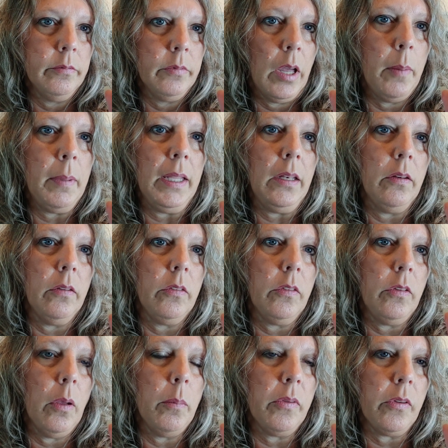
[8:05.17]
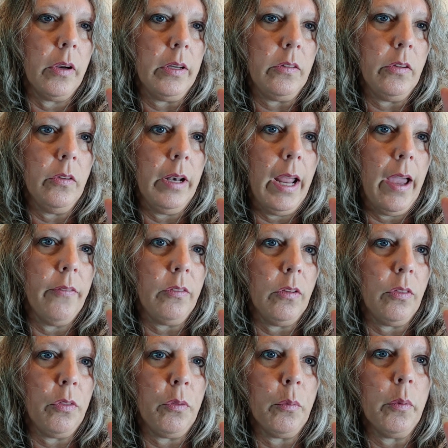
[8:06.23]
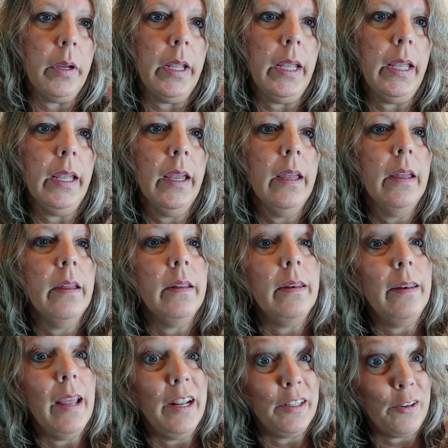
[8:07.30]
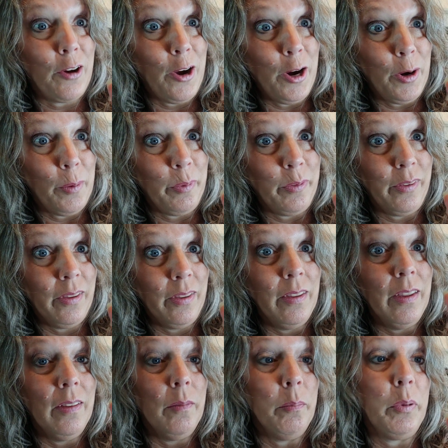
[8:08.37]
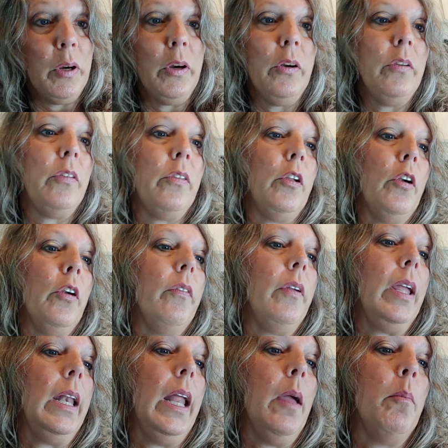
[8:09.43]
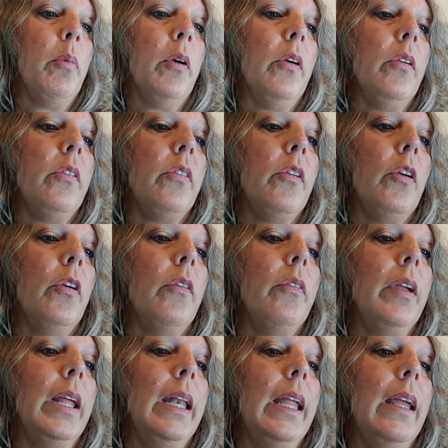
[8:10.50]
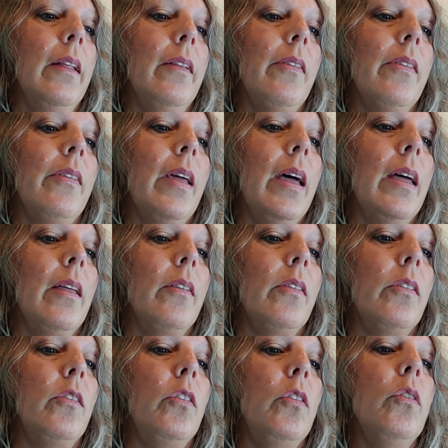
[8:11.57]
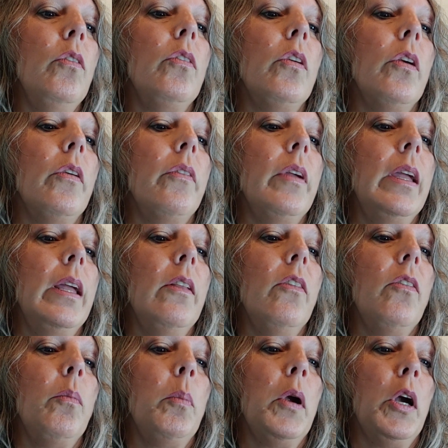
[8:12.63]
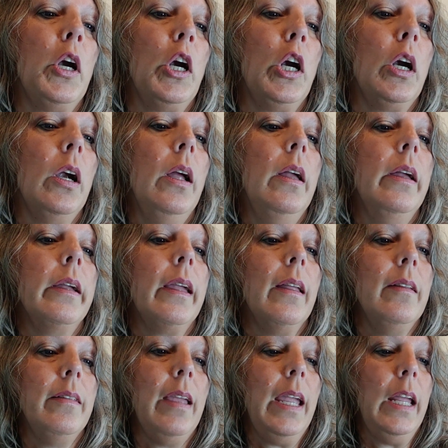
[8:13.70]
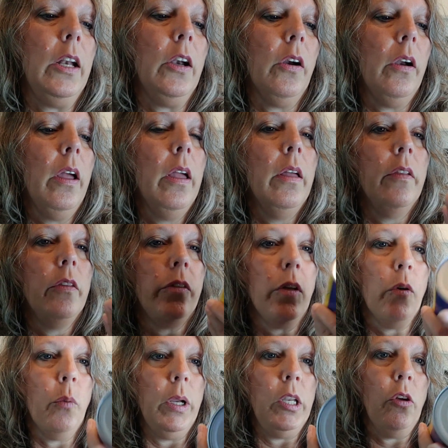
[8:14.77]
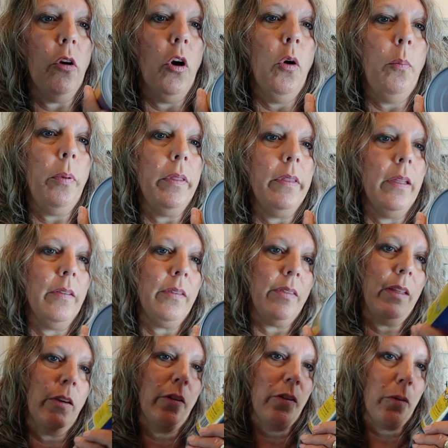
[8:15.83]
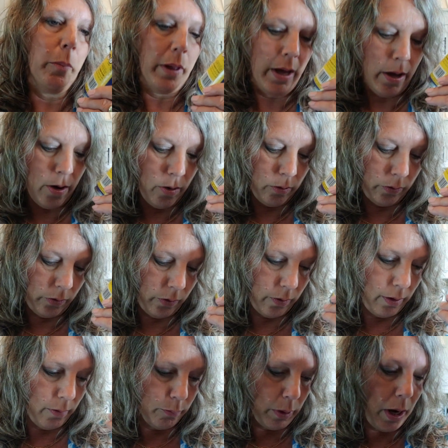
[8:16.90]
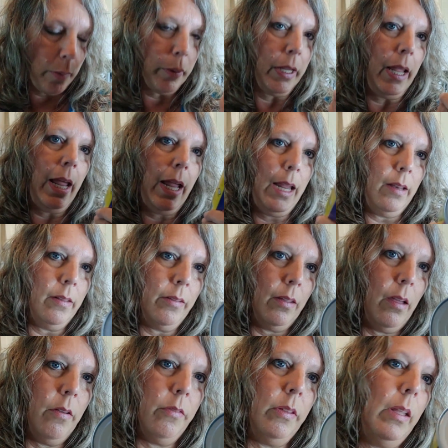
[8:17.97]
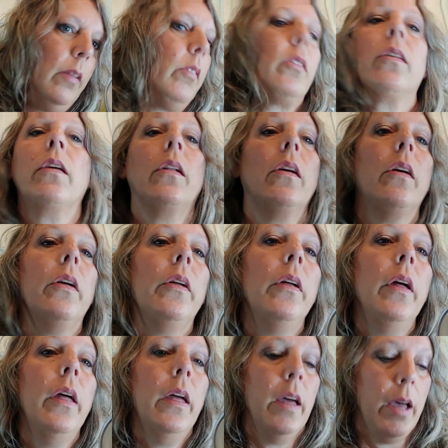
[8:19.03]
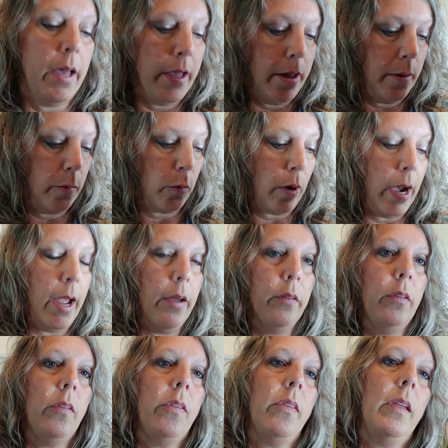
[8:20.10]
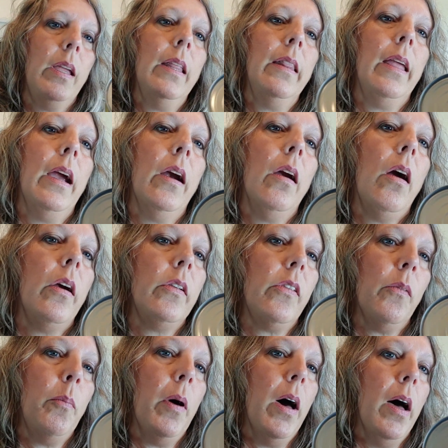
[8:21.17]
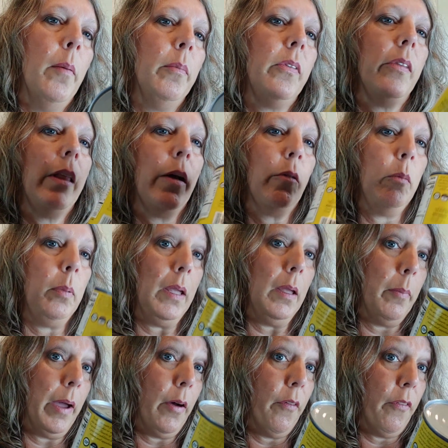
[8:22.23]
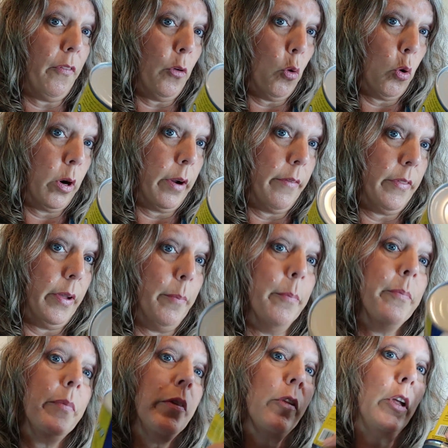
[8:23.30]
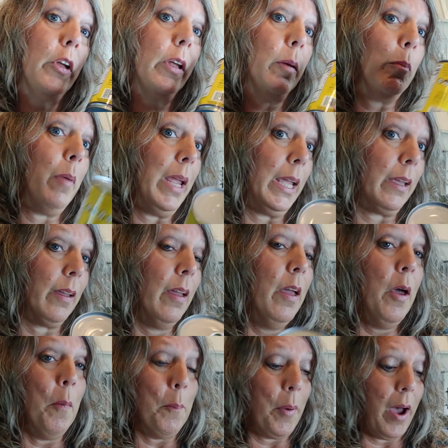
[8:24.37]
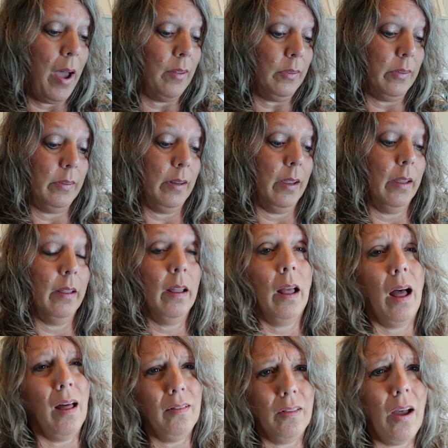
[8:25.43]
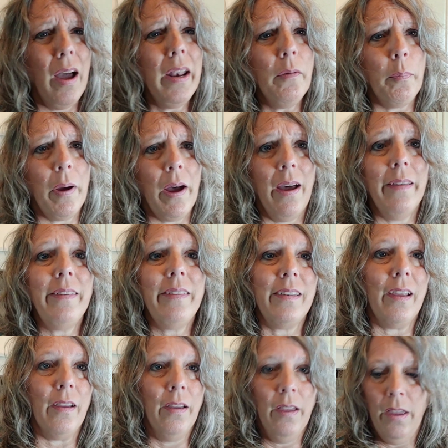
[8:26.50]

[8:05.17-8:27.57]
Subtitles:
2.5 to 3 net carbs per serving. And per serving, it says 2 servings per container. So when you open this, there's about probably 8 of these little rounds in there, hearts of palm. So that would be about 4 of them. So you could make pasta, a lot of pasta